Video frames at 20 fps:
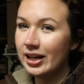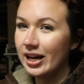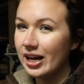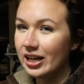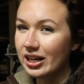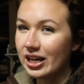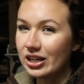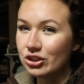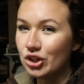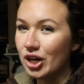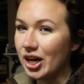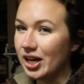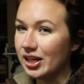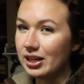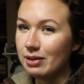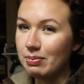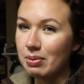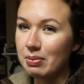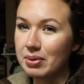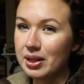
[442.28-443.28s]
I try and
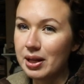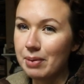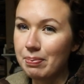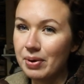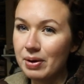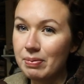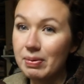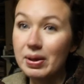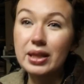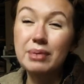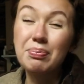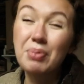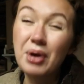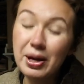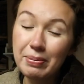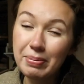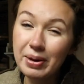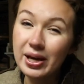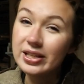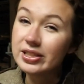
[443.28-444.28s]
keep them separate. My
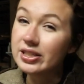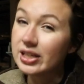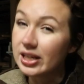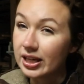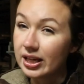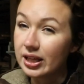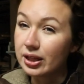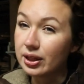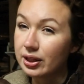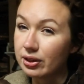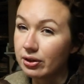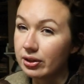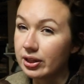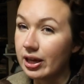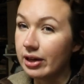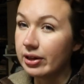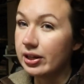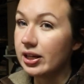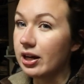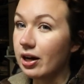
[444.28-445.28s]
spray painting is still
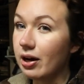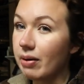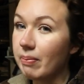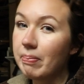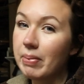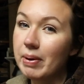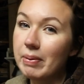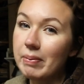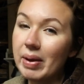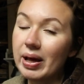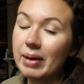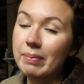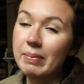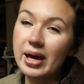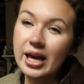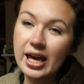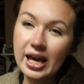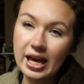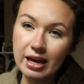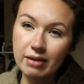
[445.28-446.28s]
down here, but like
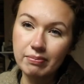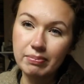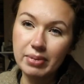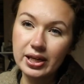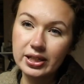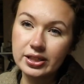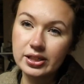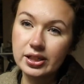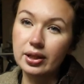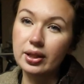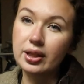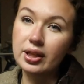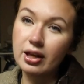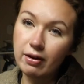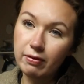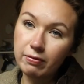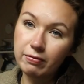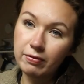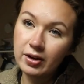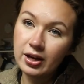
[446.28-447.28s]
my hand painting
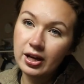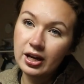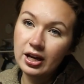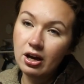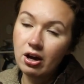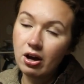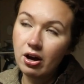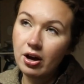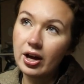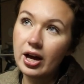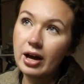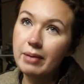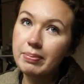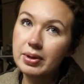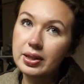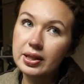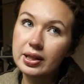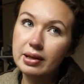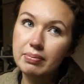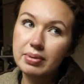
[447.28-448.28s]
stuff all
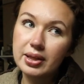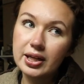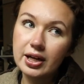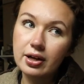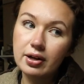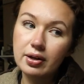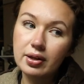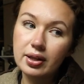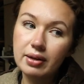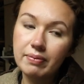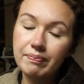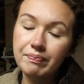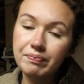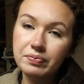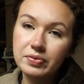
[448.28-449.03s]
happens upstairs.